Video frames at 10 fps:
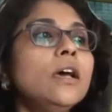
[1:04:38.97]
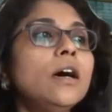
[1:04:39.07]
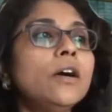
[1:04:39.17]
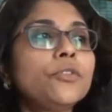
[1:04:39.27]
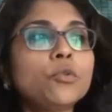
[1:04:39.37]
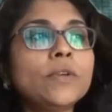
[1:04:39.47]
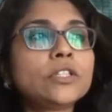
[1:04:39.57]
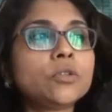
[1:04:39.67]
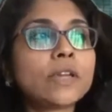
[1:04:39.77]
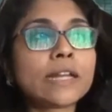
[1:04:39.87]
uh, through
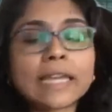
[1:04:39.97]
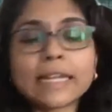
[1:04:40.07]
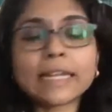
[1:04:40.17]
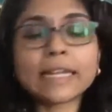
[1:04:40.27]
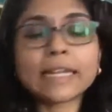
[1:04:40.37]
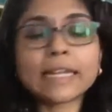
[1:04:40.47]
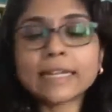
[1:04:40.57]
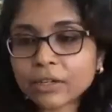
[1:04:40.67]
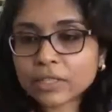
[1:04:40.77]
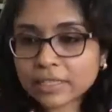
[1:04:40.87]
which you can get ethical
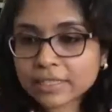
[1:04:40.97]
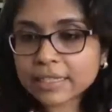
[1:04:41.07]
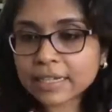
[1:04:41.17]
clearances